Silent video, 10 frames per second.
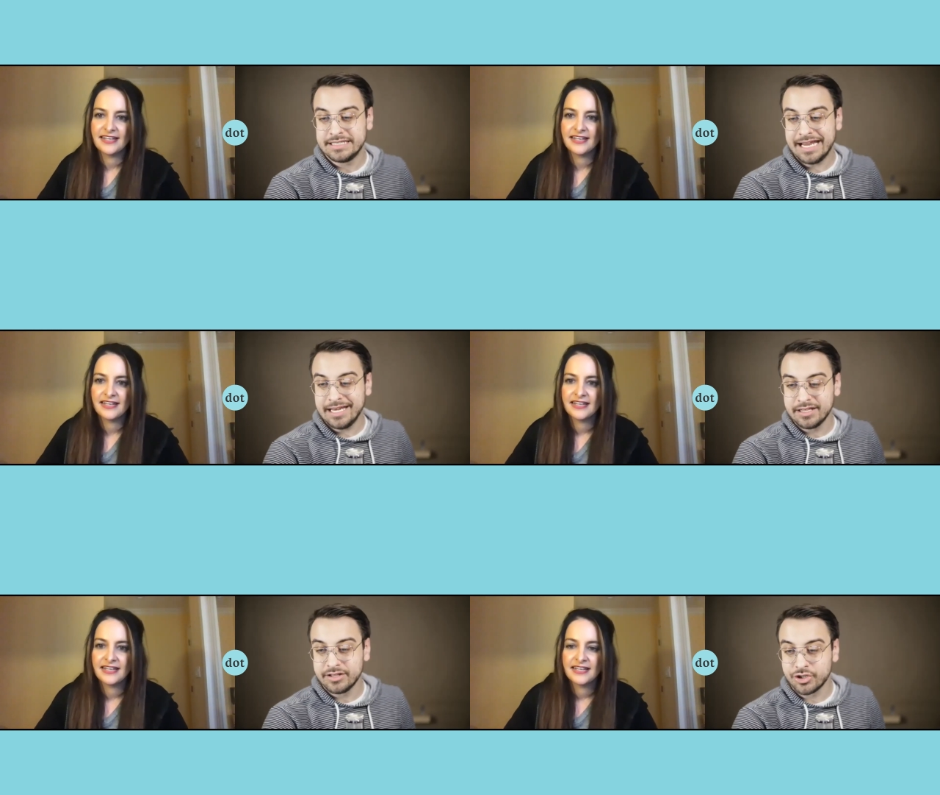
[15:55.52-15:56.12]

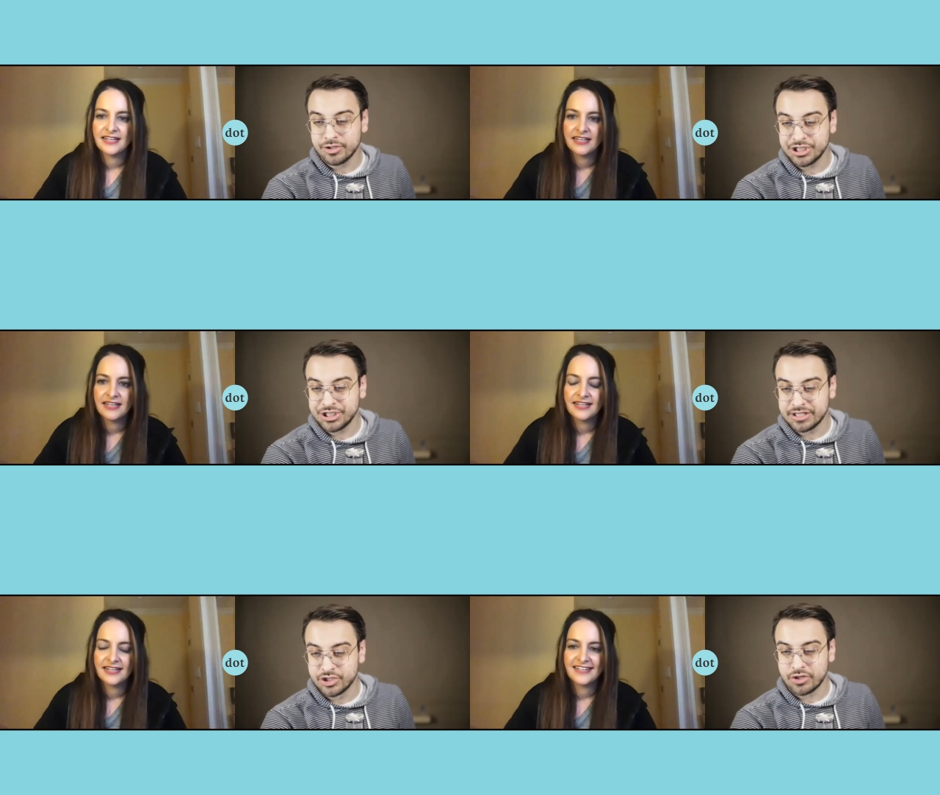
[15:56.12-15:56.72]
Speaker 1: Dating in the
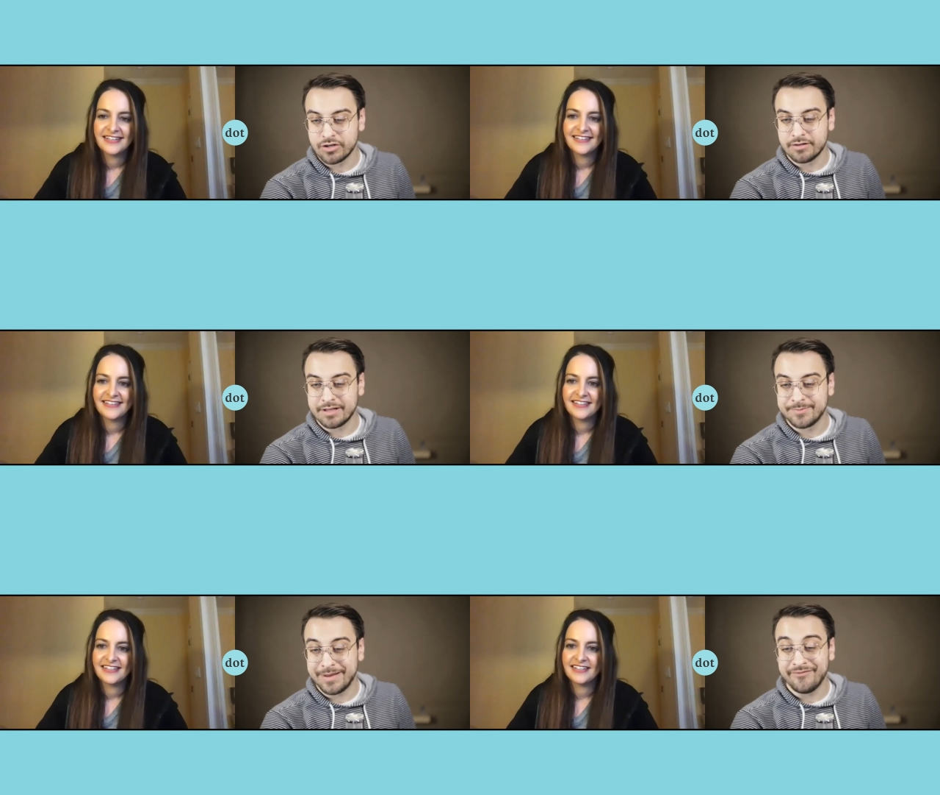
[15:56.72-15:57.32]
Christian circle
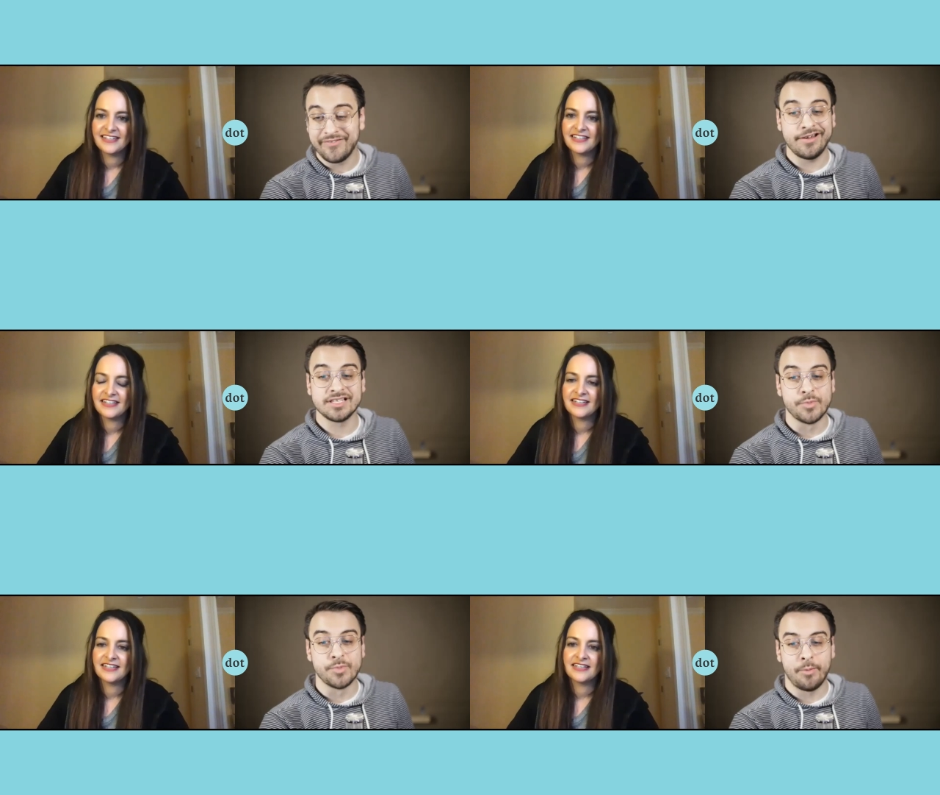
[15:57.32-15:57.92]
has been a very
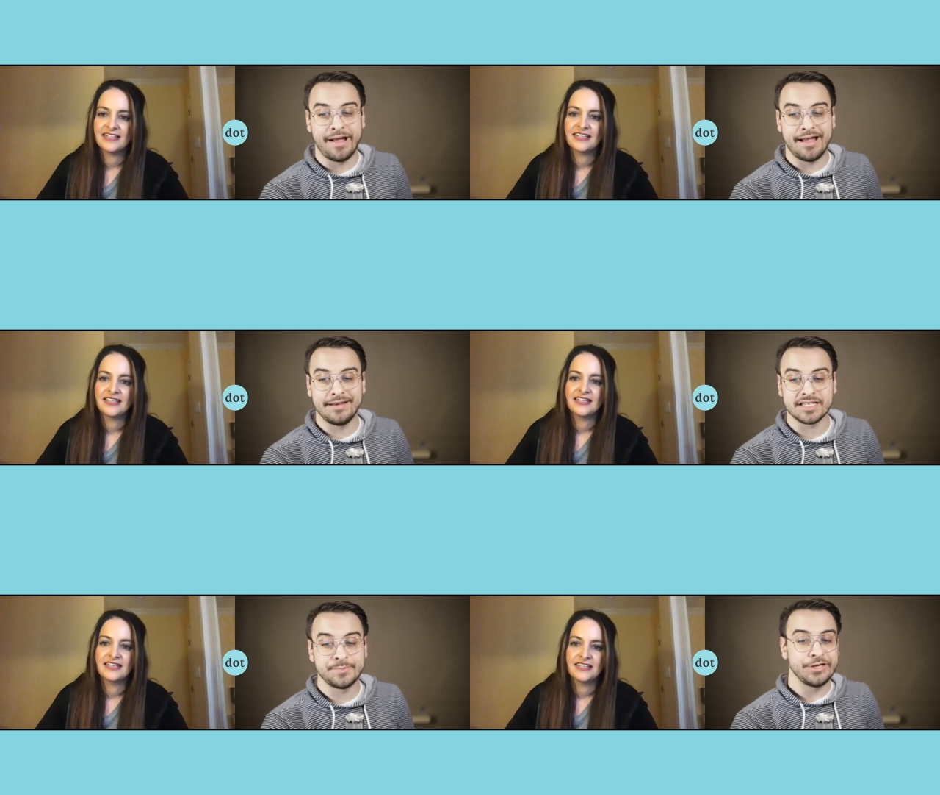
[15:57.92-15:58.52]
small
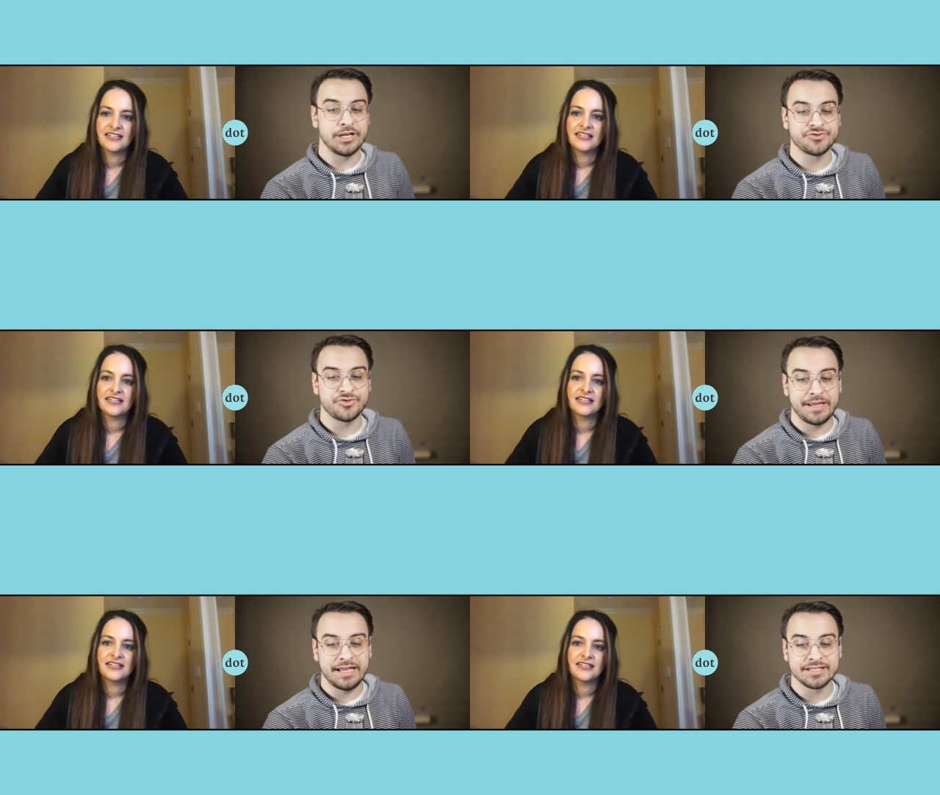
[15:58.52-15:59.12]
pond experience
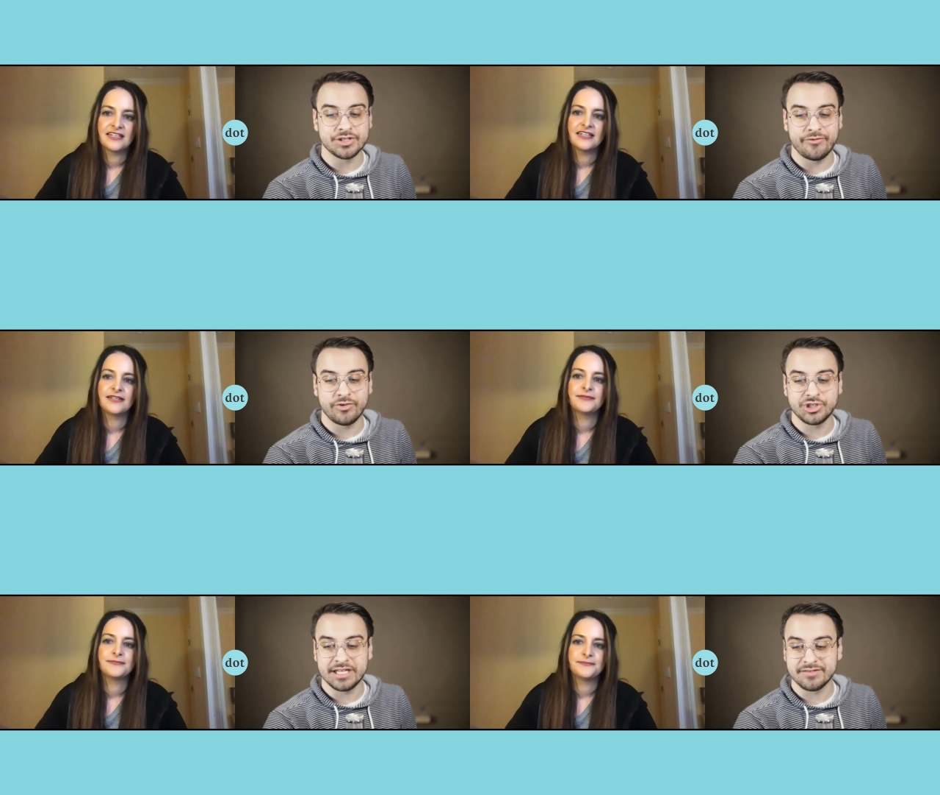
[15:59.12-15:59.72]
for me. Is there
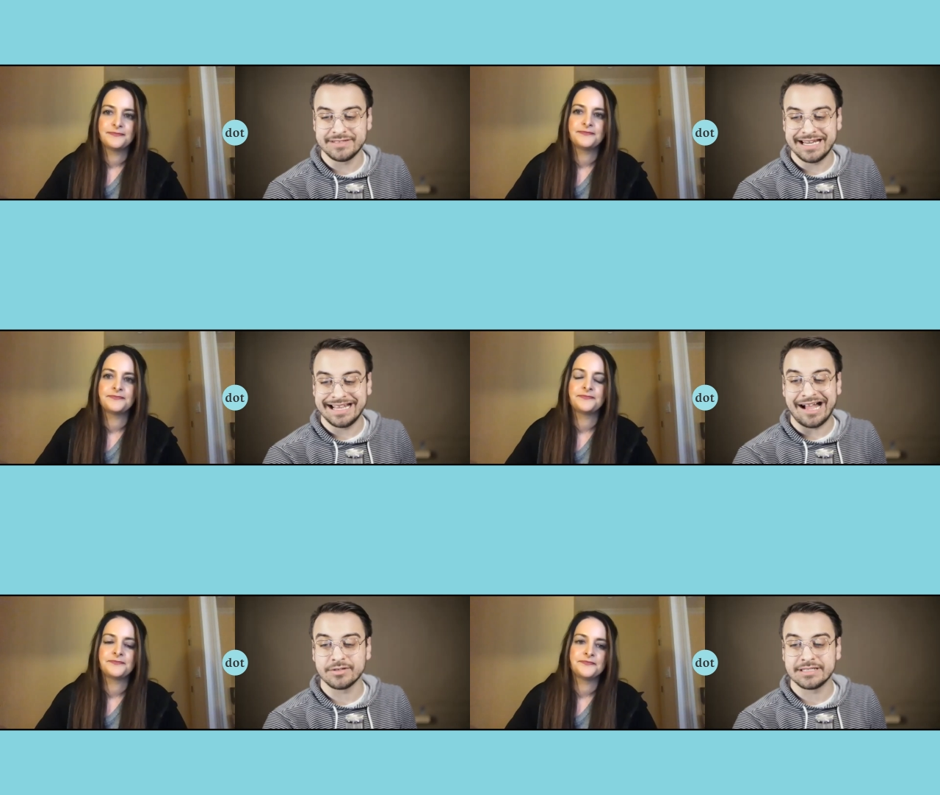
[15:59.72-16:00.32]
ever a chance of
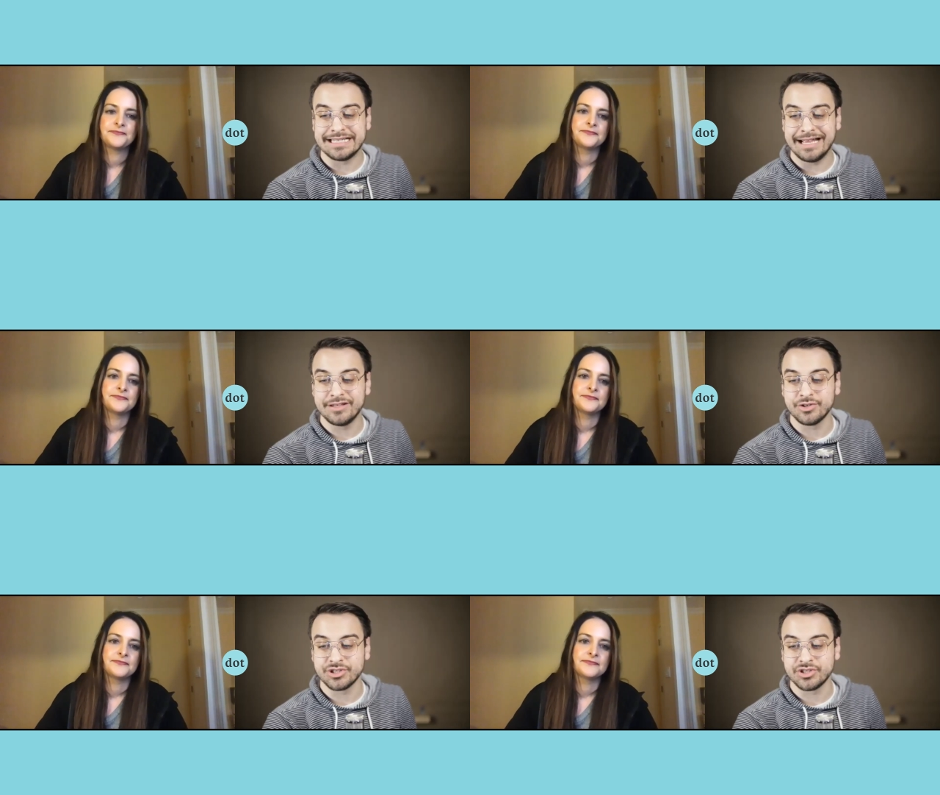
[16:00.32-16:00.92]
dating
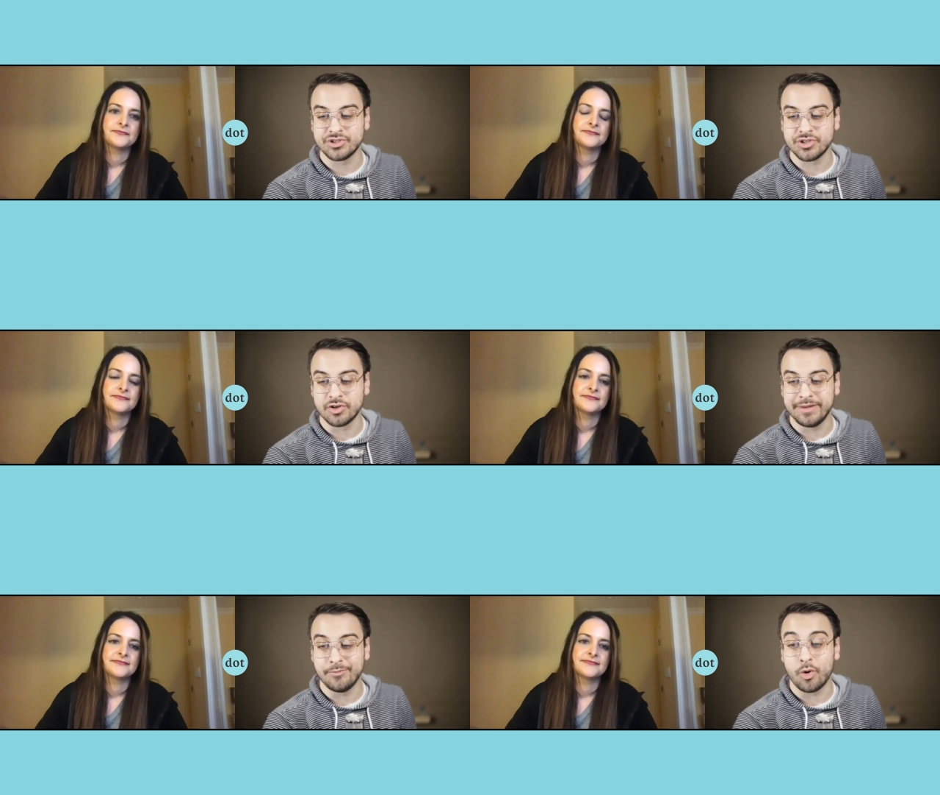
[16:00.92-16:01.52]
outside the Christian
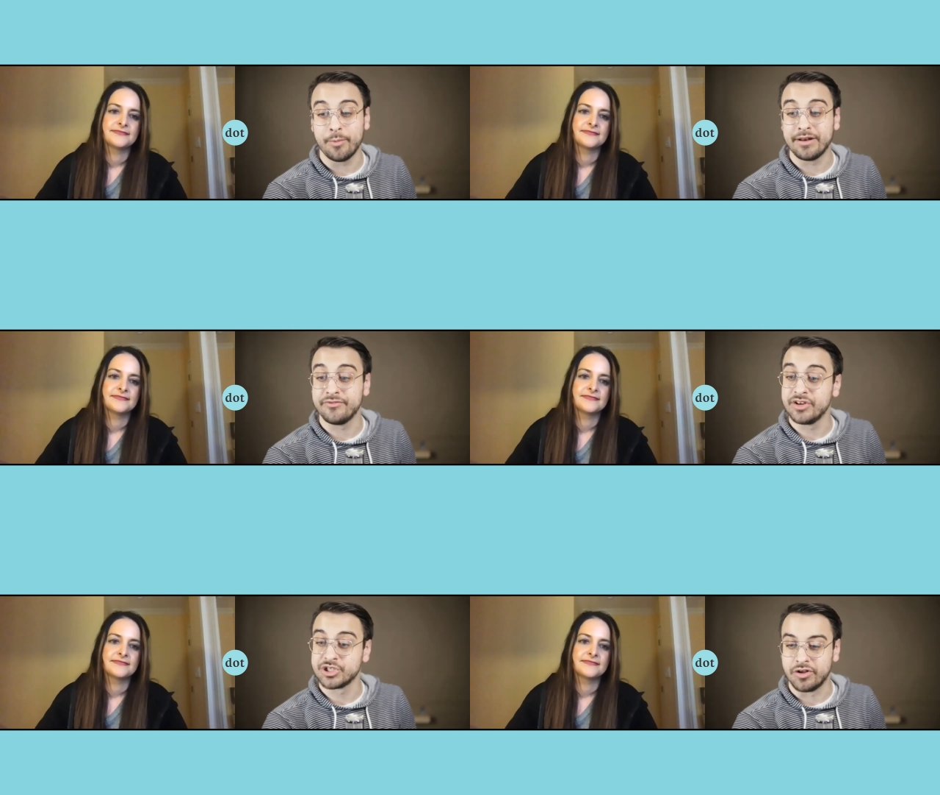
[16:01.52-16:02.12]
circle being more
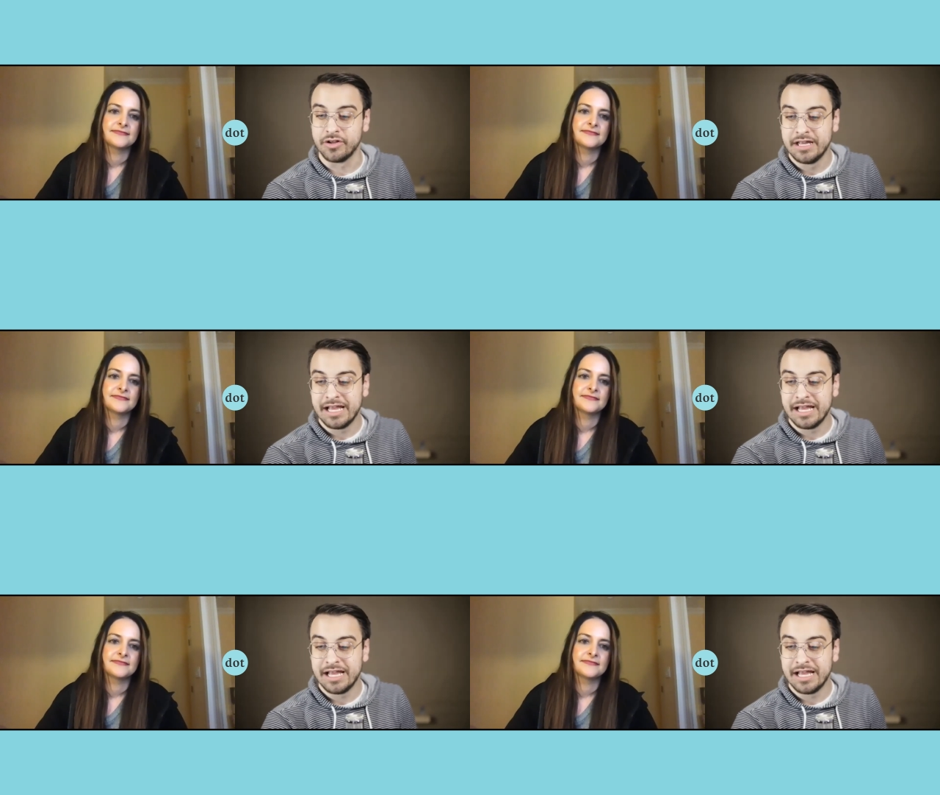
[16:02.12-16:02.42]
beneficial?